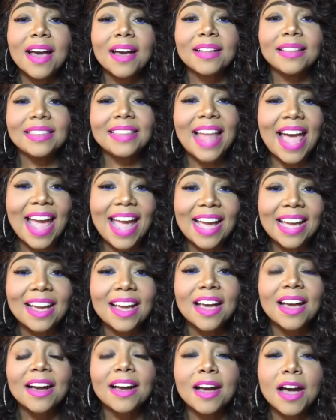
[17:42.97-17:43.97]
like,
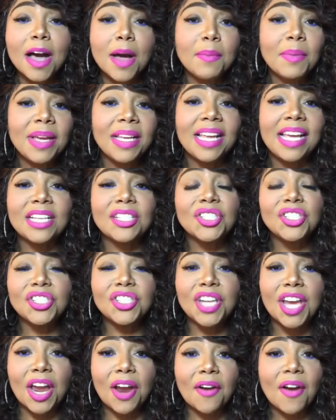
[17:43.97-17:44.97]
comment, and
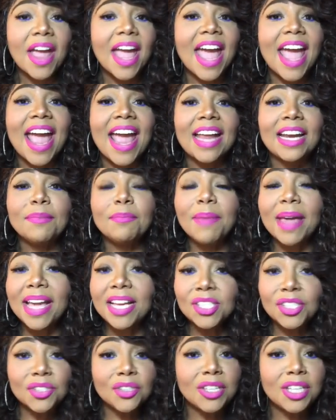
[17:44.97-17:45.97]
share, and
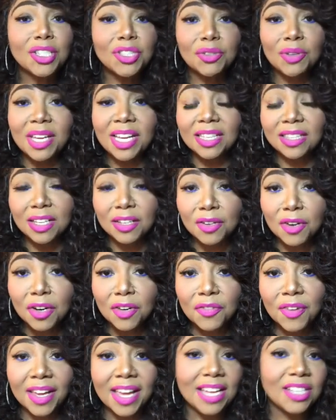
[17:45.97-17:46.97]
make sure that you hit the
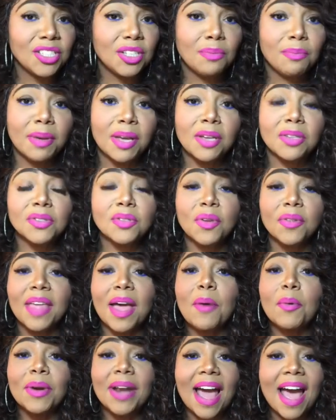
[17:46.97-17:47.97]
notification bell so
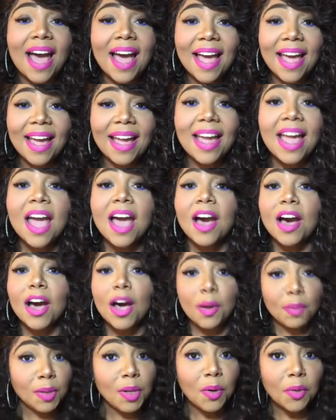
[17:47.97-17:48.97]
that when I
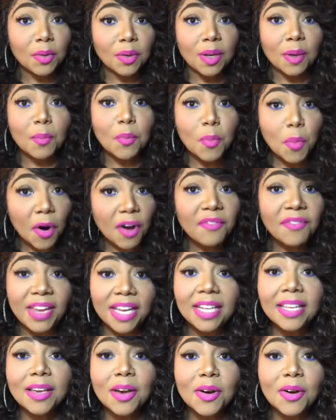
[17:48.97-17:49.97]
upload more
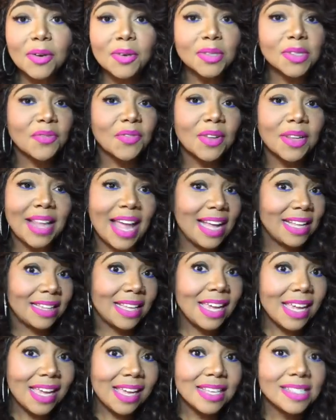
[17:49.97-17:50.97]
videos like
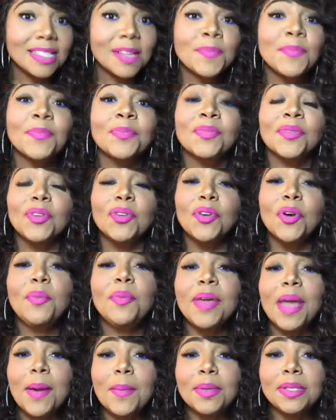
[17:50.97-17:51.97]
these, you'll
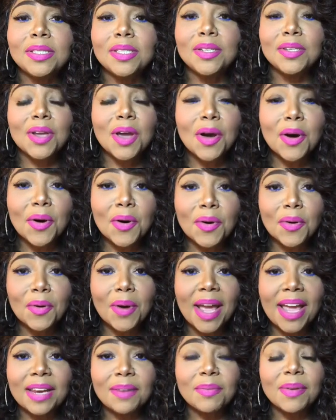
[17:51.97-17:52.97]
be able to
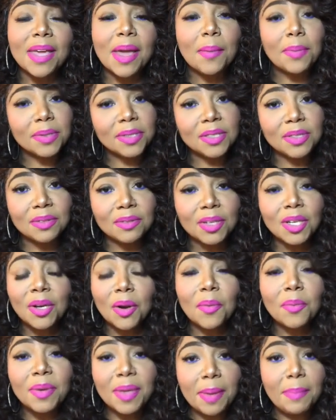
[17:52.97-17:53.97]
know and be able to
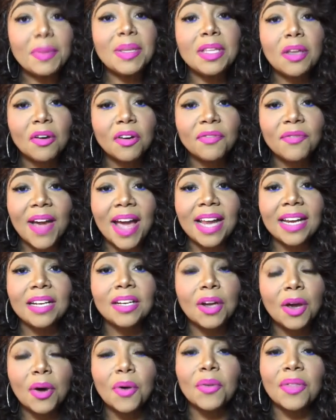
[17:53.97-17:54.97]
be notified
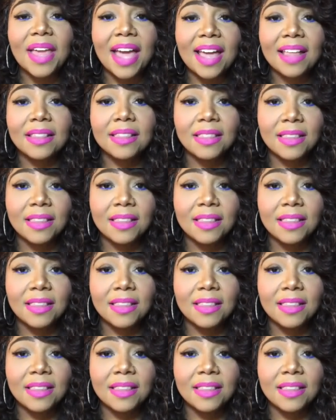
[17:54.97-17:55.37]
and know that